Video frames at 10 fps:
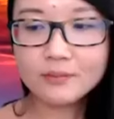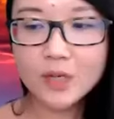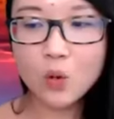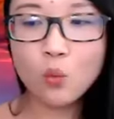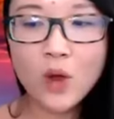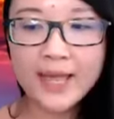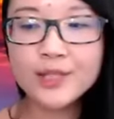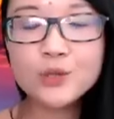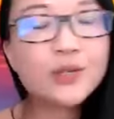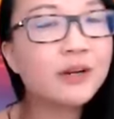
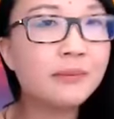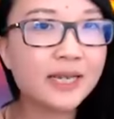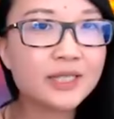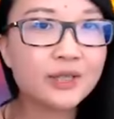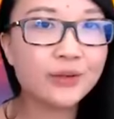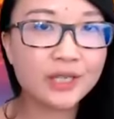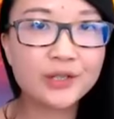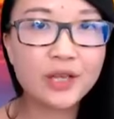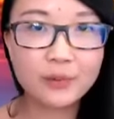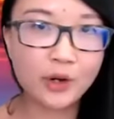when you commit to a
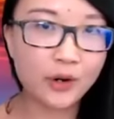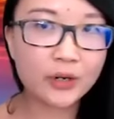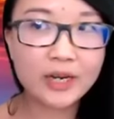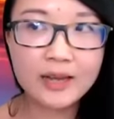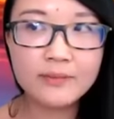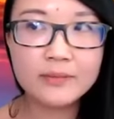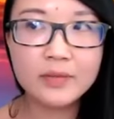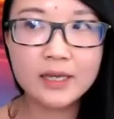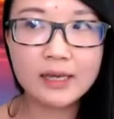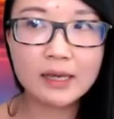year-long
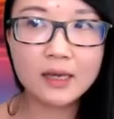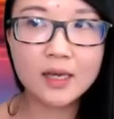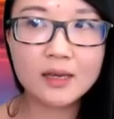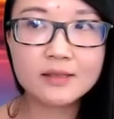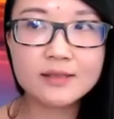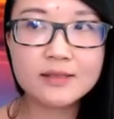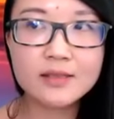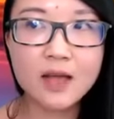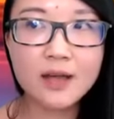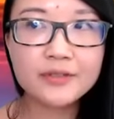program, it's
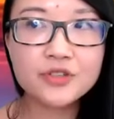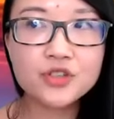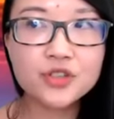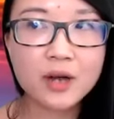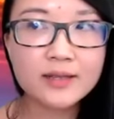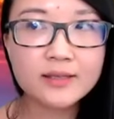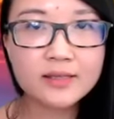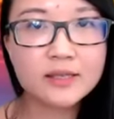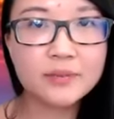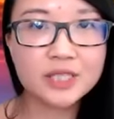not
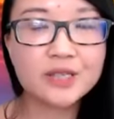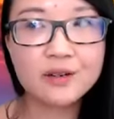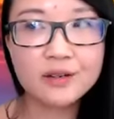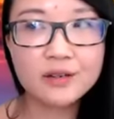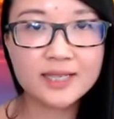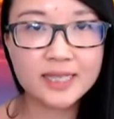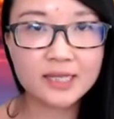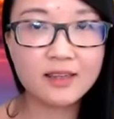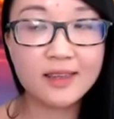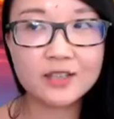just the material that's
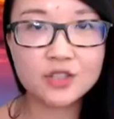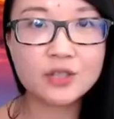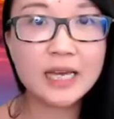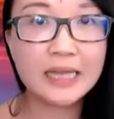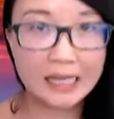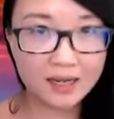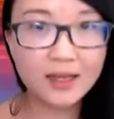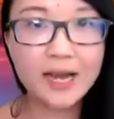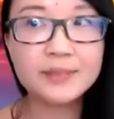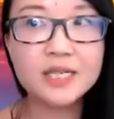in it and the
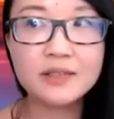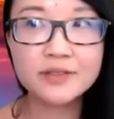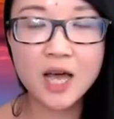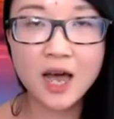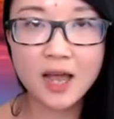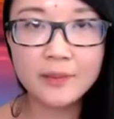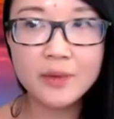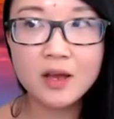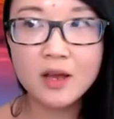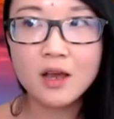collapsing of time.